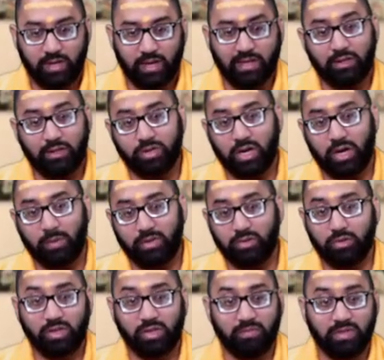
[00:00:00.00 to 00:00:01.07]
And they'll come and
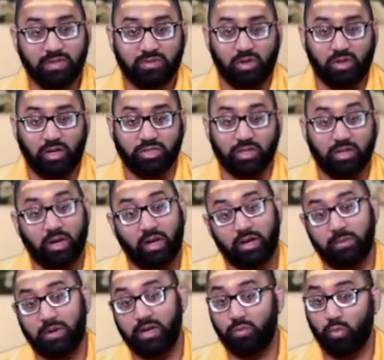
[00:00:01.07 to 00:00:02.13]
they'll give me this logic that
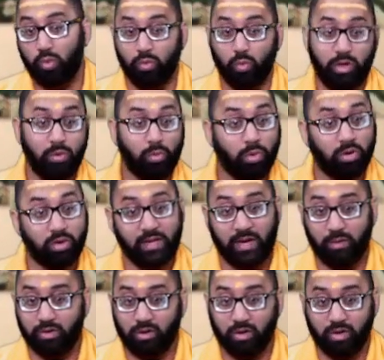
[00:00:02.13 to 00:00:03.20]
Haribhai, when we work
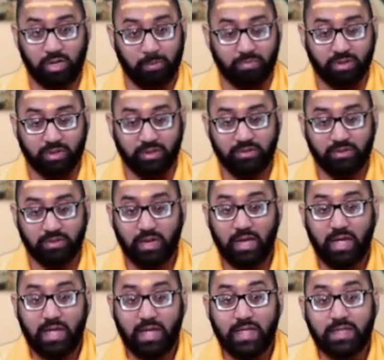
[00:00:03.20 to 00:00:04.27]
out in our companies,
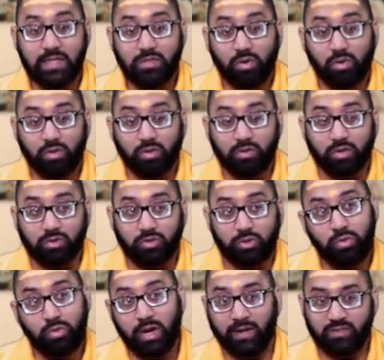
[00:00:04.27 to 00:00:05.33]
there's
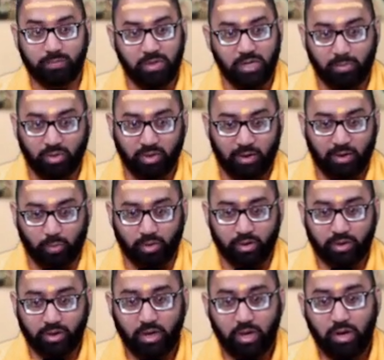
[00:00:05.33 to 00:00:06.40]
two kinds of people that
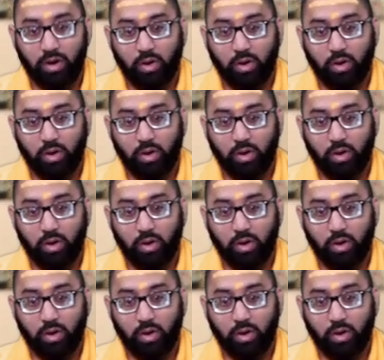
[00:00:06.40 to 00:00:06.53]
work.